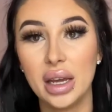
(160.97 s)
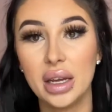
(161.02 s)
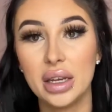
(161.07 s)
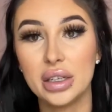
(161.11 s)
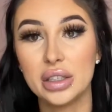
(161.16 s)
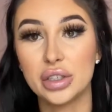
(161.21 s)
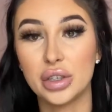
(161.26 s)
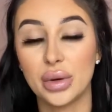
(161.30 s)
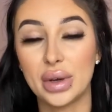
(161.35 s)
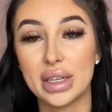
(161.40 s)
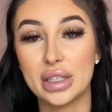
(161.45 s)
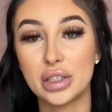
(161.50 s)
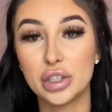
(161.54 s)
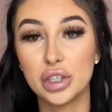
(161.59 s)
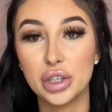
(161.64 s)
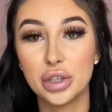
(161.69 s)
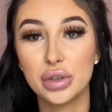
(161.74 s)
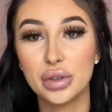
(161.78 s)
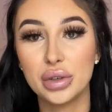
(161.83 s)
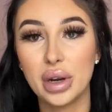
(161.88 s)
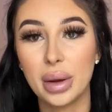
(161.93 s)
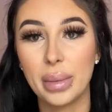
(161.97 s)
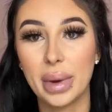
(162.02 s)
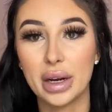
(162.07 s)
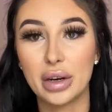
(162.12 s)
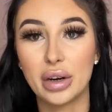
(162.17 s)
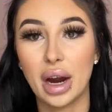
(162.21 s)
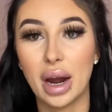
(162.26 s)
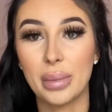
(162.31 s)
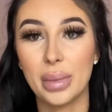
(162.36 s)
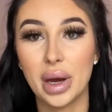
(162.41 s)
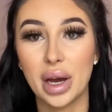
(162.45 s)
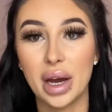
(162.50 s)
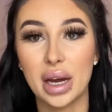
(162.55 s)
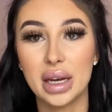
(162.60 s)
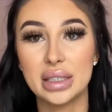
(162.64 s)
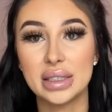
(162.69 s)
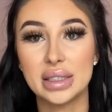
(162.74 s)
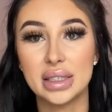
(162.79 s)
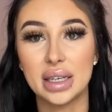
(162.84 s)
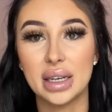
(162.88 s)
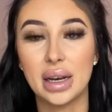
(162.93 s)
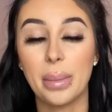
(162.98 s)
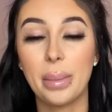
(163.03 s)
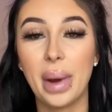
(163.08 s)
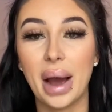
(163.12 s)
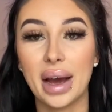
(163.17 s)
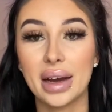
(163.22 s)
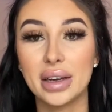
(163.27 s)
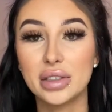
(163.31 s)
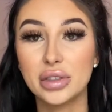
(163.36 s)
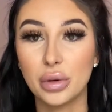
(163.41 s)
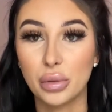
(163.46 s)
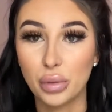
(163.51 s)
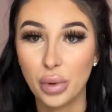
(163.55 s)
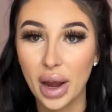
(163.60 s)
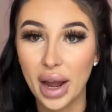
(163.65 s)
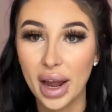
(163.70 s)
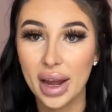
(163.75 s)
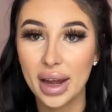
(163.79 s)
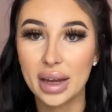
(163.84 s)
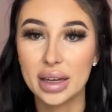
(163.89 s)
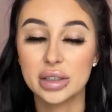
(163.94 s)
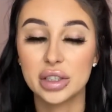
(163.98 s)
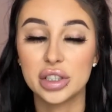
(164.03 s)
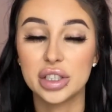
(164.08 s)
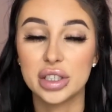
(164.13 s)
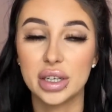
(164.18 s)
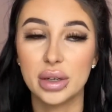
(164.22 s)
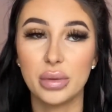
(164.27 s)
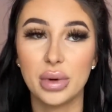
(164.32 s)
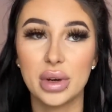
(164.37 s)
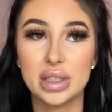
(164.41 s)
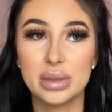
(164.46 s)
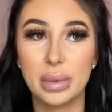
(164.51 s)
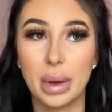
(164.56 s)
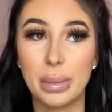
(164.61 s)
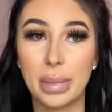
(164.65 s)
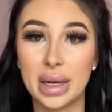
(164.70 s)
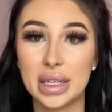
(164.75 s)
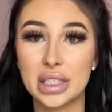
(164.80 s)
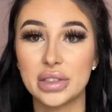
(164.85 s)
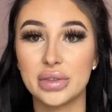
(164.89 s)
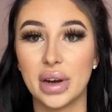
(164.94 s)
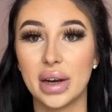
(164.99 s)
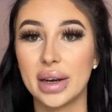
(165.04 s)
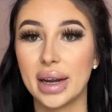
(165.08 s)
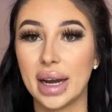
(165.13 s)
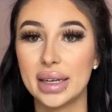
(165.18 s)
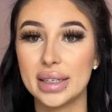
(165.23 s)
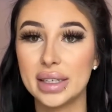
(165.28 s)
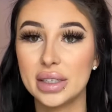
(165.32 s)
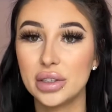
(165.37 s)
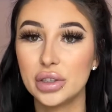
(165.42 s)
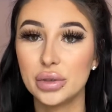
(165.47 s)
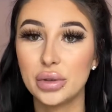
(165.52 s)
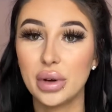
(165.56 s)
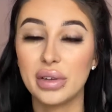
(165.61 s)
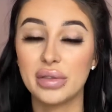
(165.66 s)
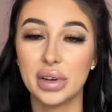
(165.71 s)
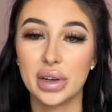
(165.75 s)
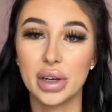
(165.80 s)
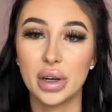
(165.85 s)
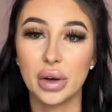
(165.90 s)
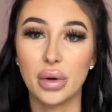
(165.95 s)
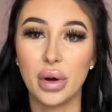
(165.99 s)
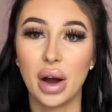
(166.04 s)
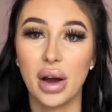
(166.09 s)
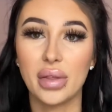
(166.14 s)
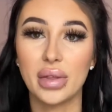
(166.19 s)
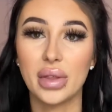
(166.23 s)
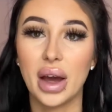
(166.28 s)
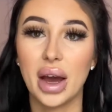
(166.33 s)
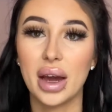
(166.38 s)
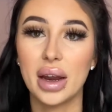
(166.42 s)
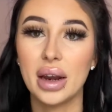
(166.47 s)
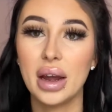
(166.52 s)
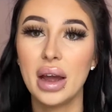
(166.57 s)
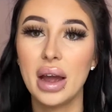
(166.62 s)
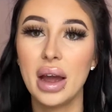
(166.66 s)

So in June, my grandma did pass away and she was my best friend. I did do a video on that.